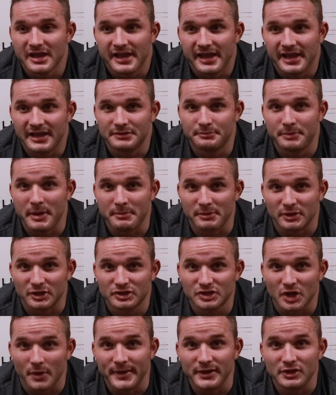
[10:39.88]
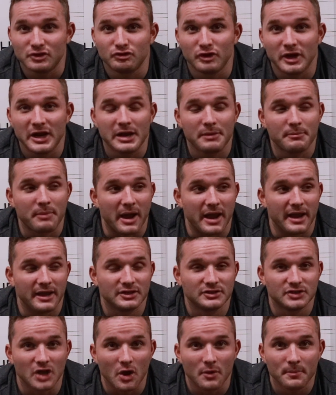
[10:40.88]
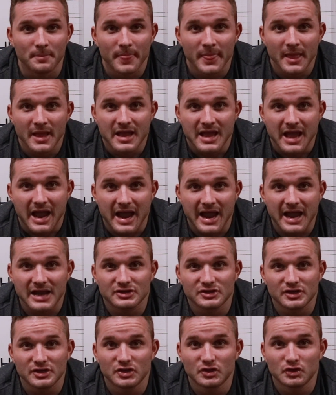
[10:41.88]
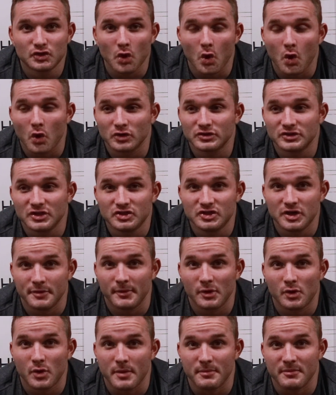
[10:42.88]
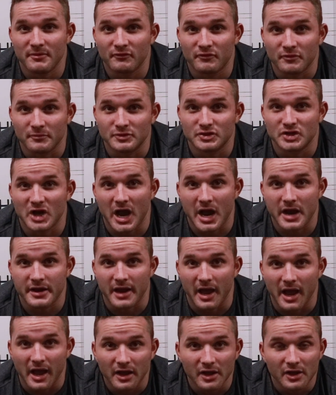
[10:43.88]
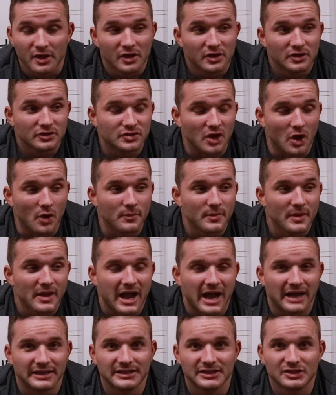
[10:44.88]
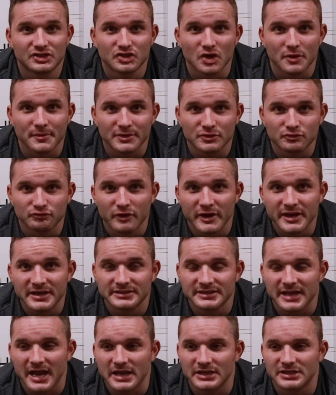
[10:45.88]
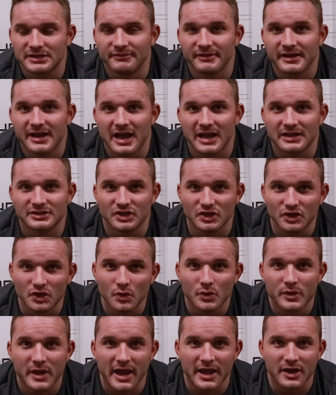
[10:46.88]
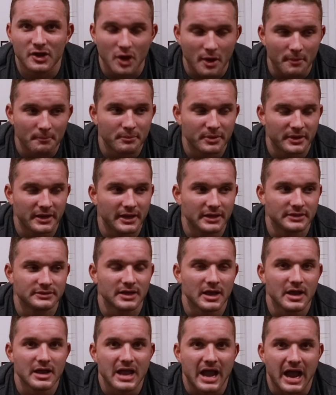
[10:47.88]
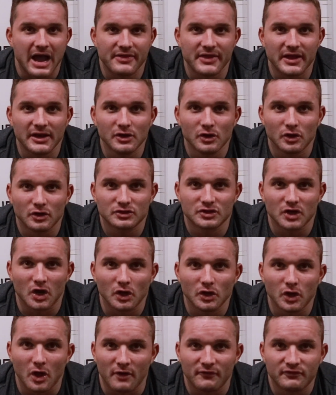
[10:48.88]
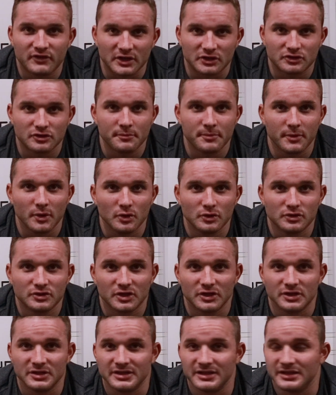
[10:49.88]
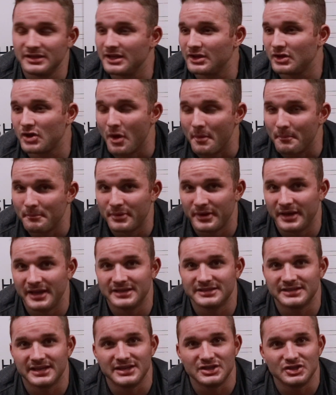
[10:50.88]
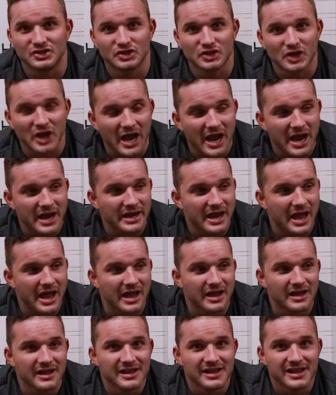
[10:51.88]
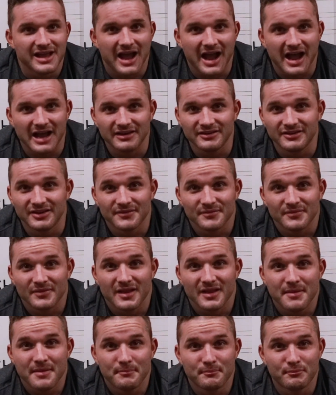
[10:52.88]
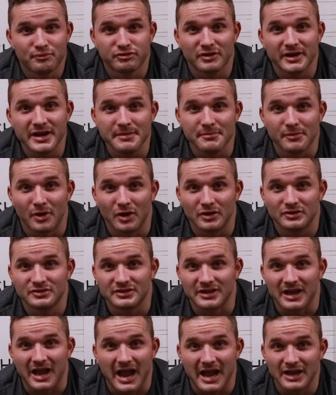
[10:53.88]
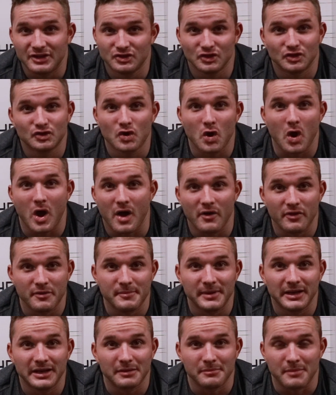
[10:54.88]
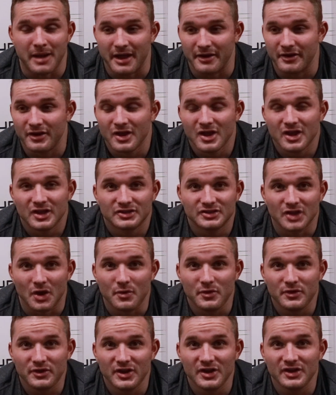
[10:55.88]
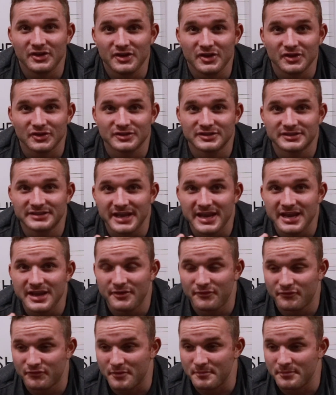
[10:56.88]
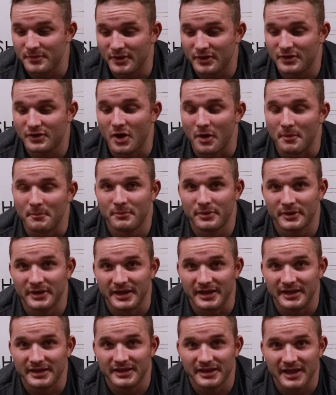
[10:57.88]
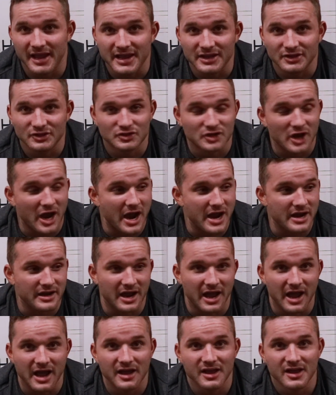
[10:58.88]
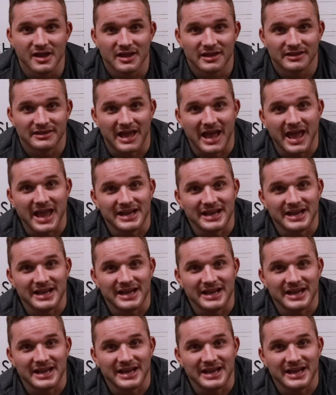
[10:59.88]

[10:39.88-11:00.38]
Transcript: is people are so intrigued by it. So I actually sourced the gym equipment from China. So I did so much research in regards to UK companies. I then looked at a lot of distribution companies in China, and pretty much I just cut out the middleman. So you'll see from the company in China like